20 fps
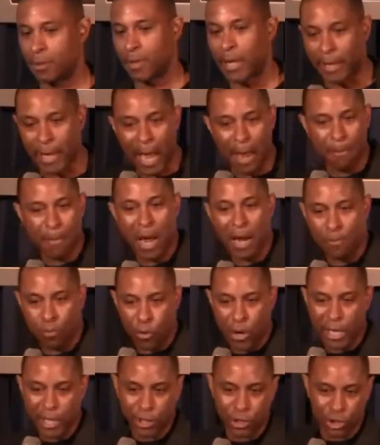Like, I might
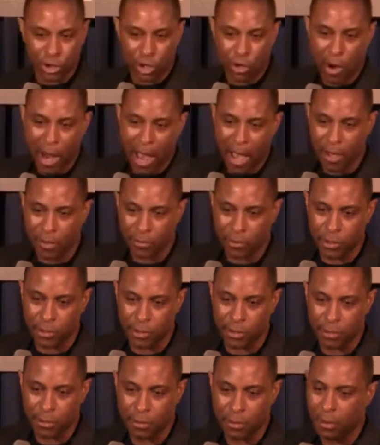break into your
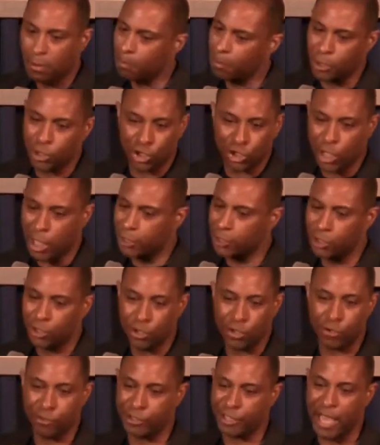house, but just
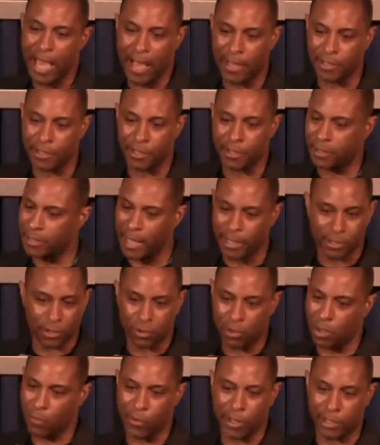to do your taxes. That's
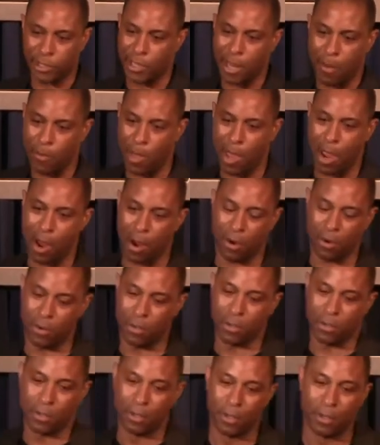the only reason
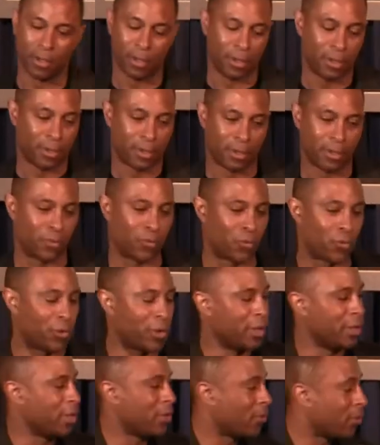I'm
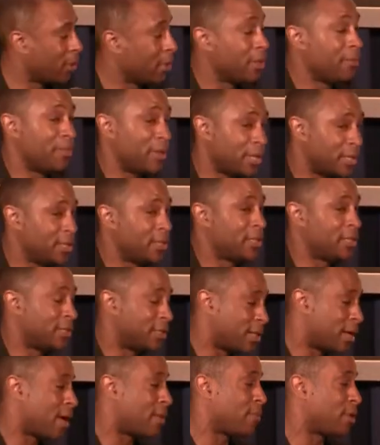really, really busy
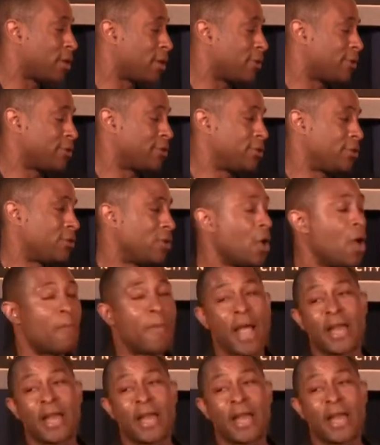this time of year, too.